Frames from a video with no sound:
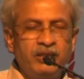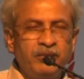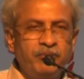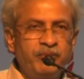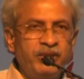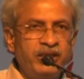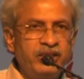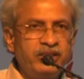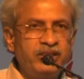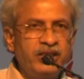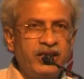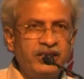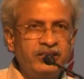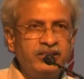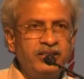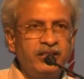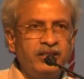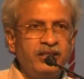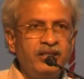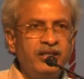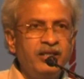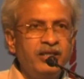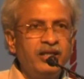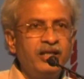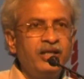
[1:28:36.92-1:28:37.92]
my
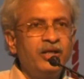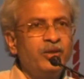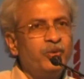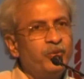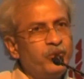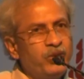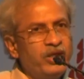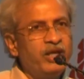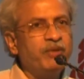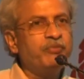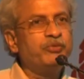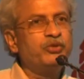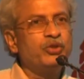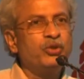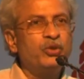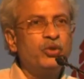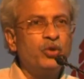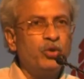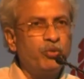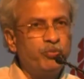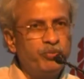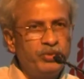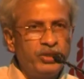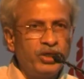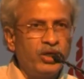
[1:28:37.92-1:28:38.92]
title, we have to
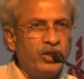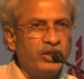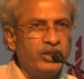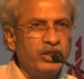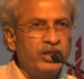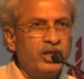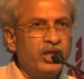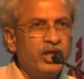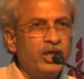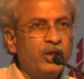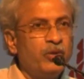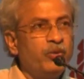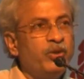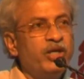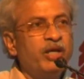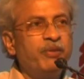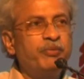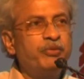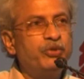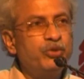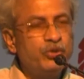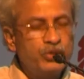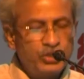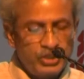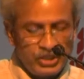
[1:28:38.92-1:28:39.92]
go beyond. We
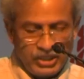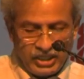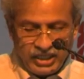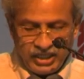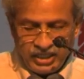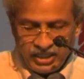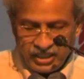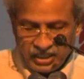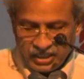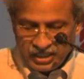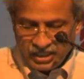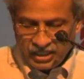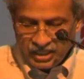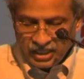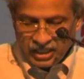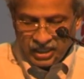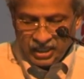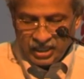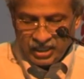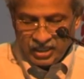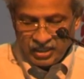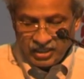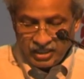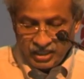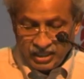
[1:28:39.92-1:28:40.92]
have to see
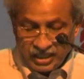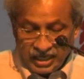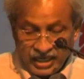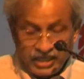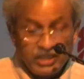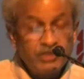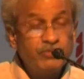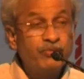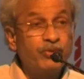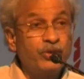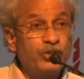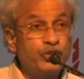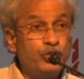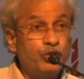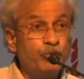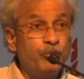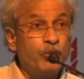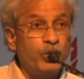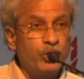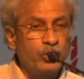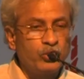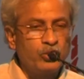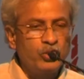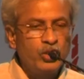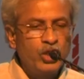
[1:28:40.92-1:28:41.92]
lights for
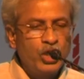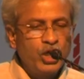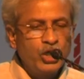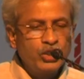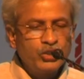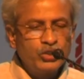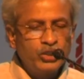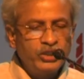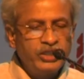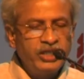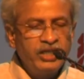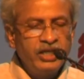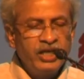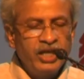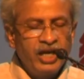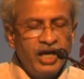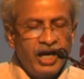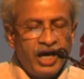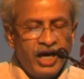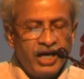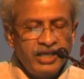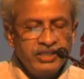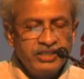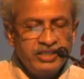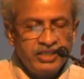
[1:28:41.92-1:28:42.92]
tomorrow. So the
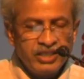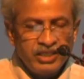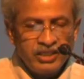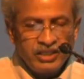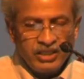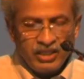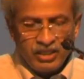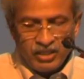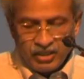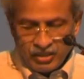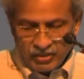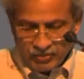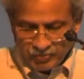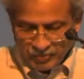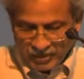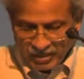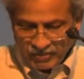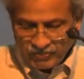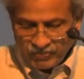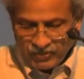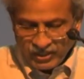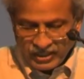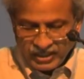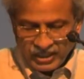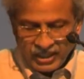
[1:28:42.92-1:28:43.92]
answer,
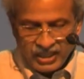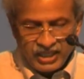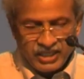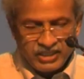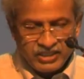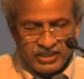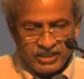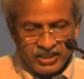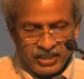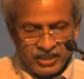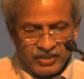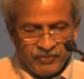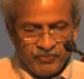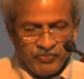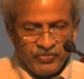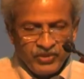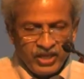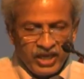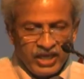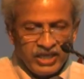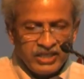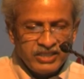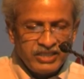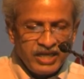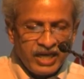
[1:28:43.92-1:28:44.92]
my final answer,
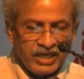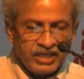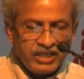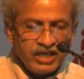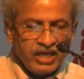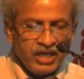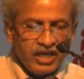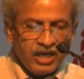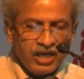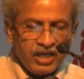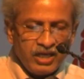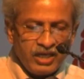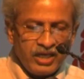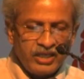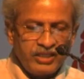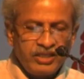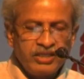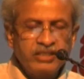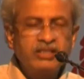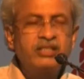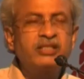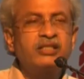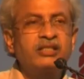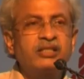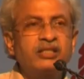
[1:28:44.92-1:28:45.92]
is that let
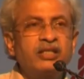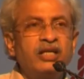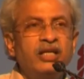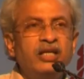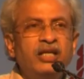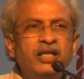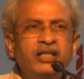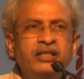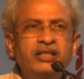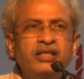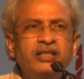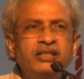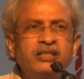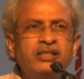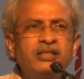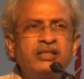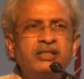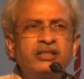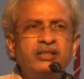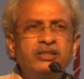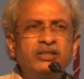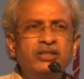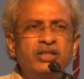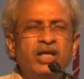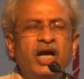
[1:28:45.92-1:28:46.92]

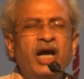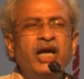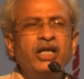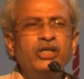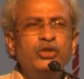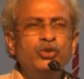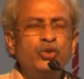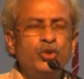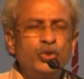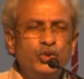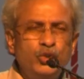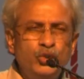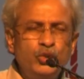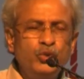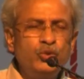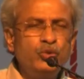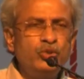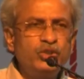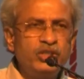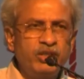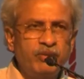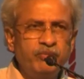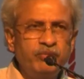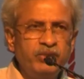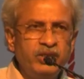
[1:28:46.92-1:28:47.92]
us try to do
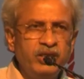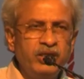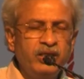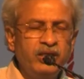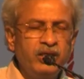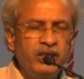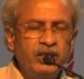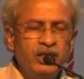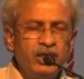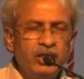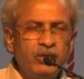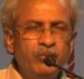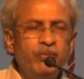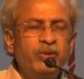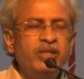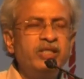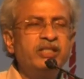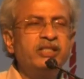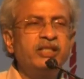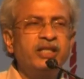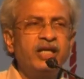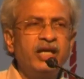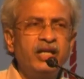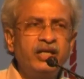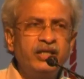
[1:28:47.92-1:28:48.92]
something
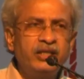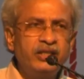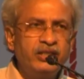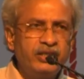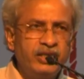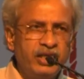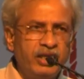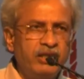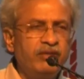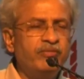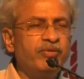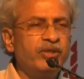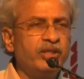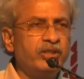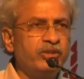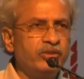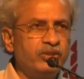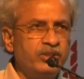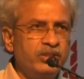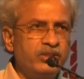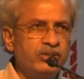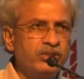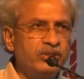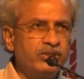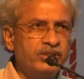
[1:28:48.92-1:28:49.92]
which can deliver to
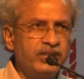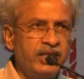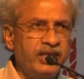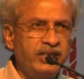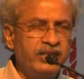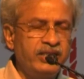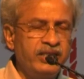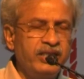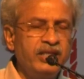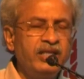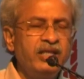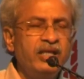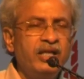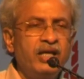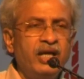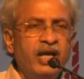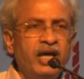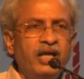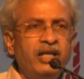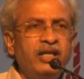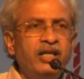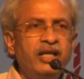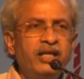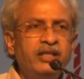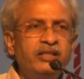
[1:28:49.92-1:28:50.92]
the society,
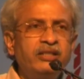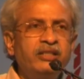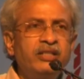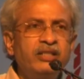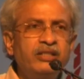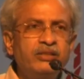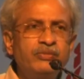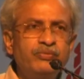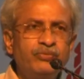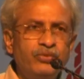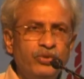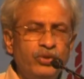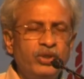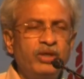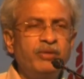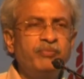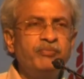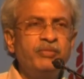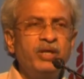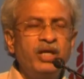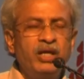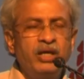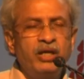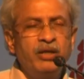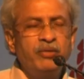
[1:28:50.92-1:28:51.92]
and let this
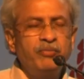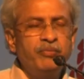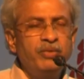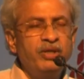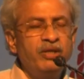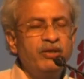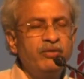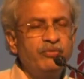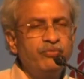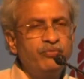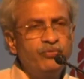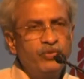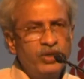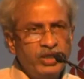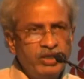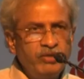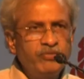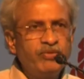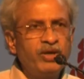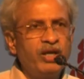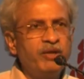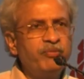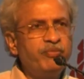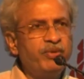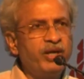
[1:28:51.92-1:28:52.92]
forum be very
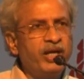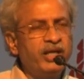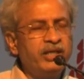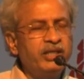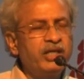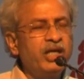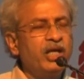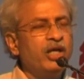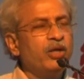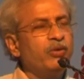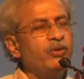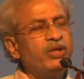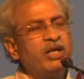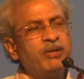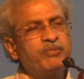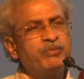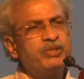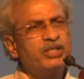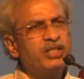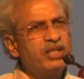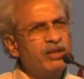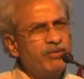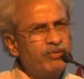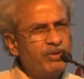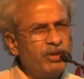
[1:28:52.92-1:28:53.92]
vibrant. We have
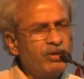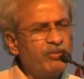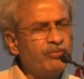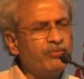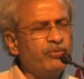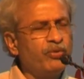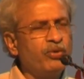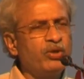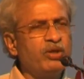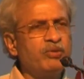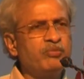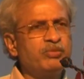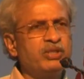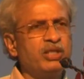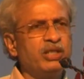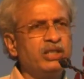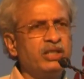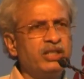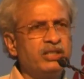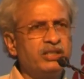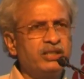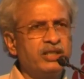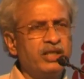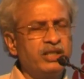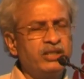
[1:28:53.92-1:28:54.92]
several forums in
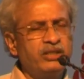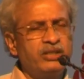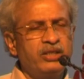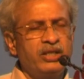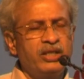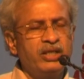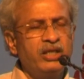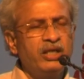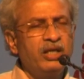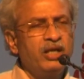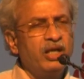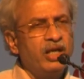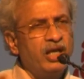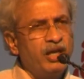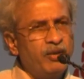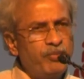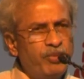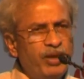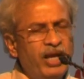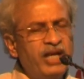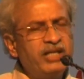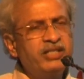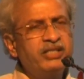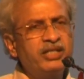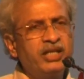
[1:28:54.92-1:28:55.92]
this country:
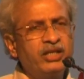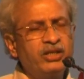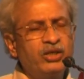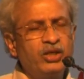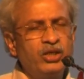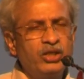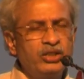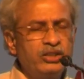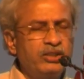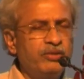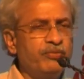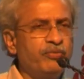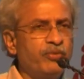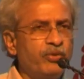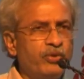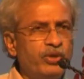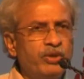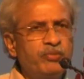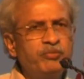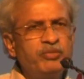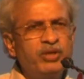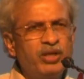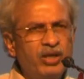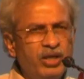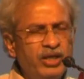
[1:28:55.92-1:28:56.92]
Applied Psychology
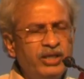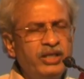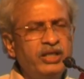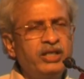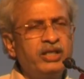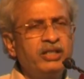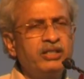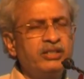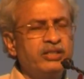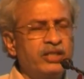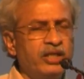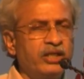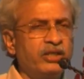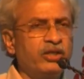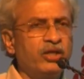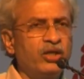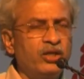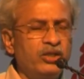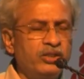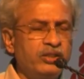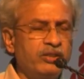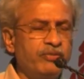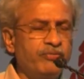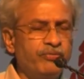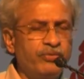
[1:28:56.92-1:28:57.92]
Forum, Clinical
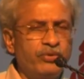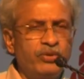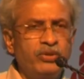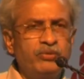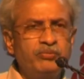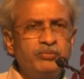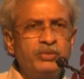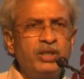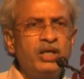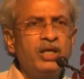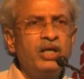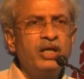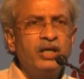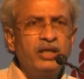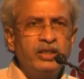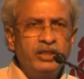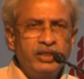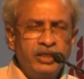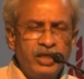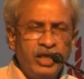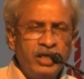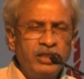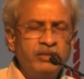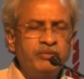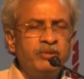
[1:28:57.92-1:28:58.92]
Psychology Forum,
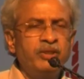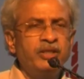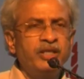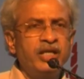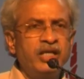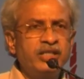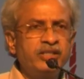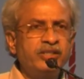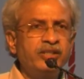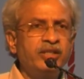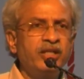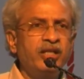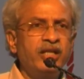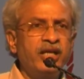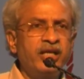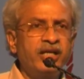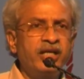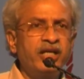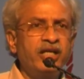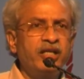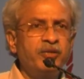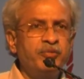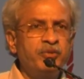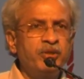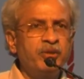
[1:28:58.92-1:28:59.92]
National
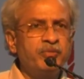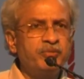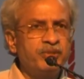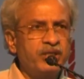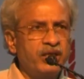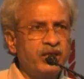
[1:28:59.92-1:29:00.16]
Academy of